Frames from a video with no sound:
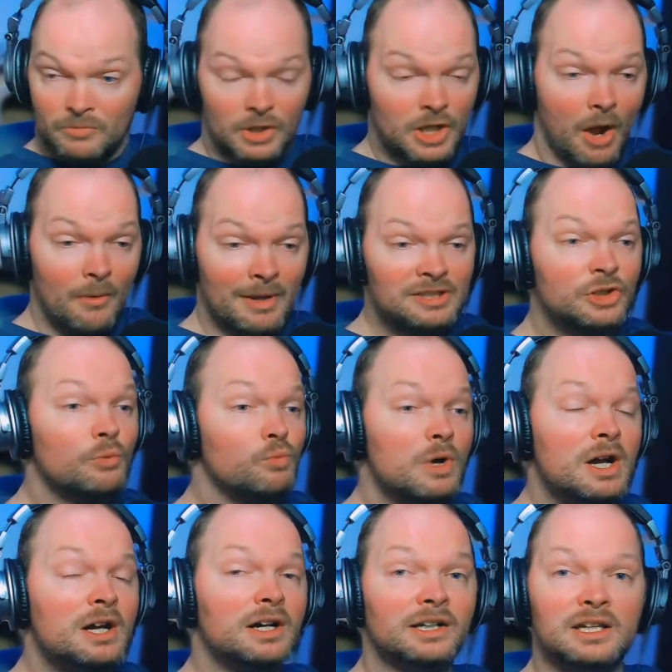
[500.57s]
going to
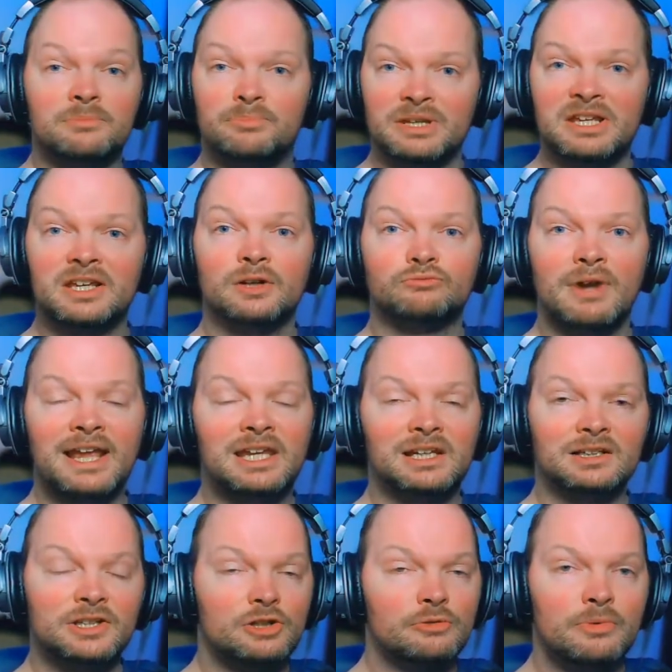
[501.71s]
work and being a
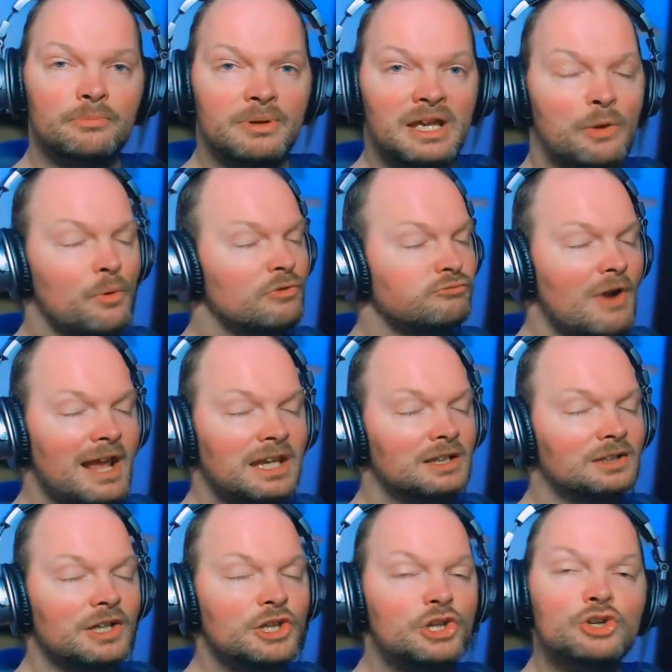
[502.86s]
regular human being with
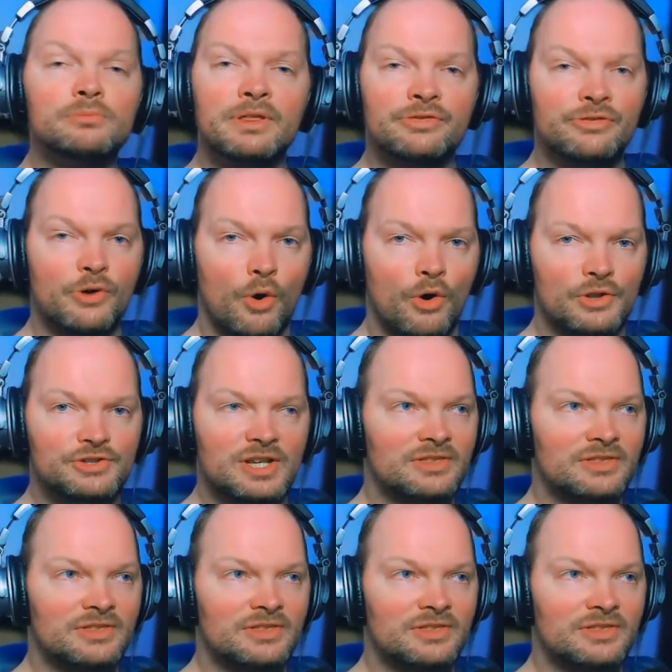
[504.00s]
regular human thoughts,